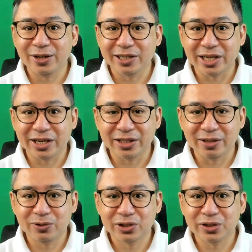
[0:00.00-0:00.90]
higher
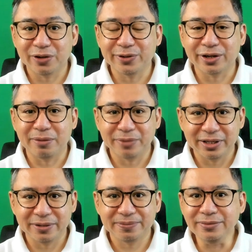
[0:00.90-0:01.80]
executives of the
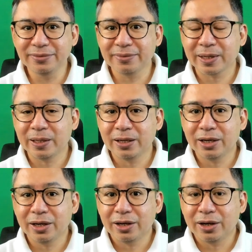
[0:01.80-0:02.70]
company.
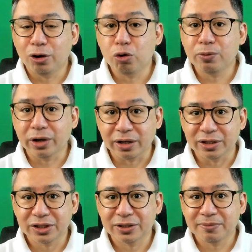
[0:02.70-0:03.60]
Home
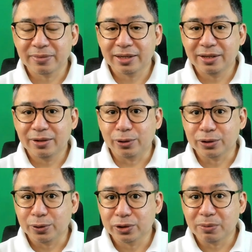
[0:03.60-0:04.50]
workers,
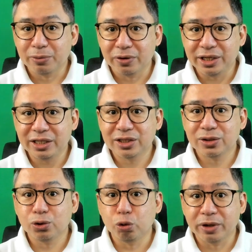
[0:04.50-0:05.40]
or those
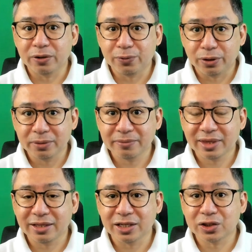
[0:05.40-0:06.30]
employees who
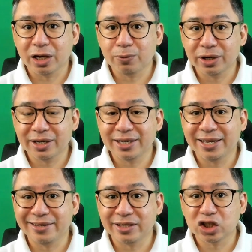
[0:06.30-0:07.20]
perform industrial work
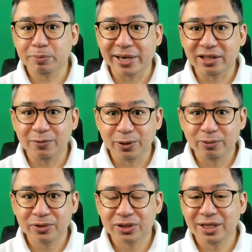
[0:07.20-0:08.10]
in their respective
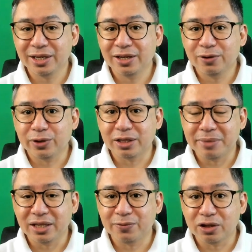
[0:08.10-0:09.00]
homes for
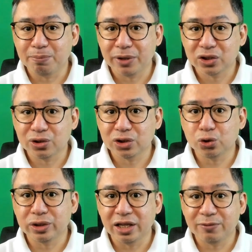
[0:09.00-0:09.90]
the benefit of
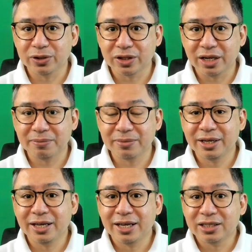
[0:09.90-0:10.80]
persons who deliver to them,
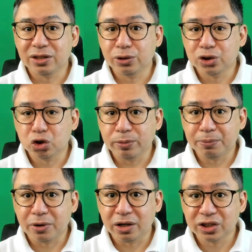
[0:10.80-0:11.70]
the goods to
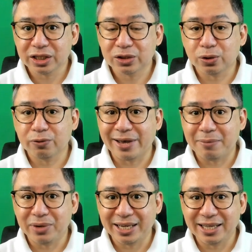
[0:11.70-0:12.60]
be processed or
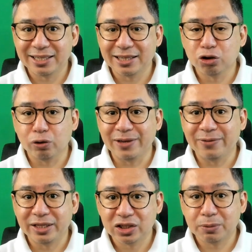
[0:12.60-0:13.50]
fabricated into a
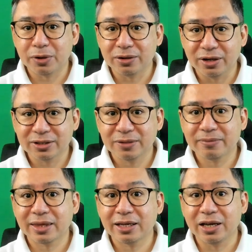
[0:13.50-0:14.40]
finished product
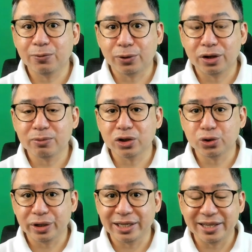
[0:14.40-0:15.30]
can form or
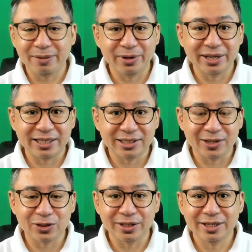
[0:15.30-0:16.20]
join a labor
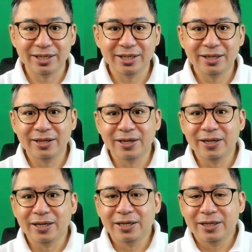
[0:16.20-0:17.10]
organization.
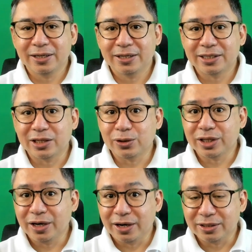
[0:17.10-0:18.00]

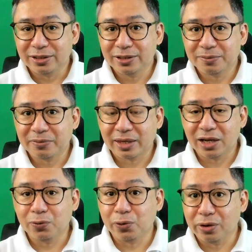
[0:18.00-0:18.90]
Security guards
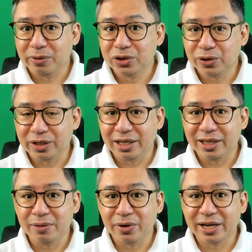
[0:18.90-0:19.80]
can form or join
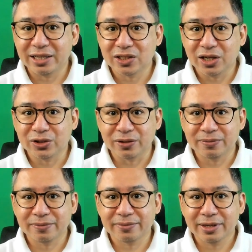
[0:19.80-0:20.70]
a labor organization.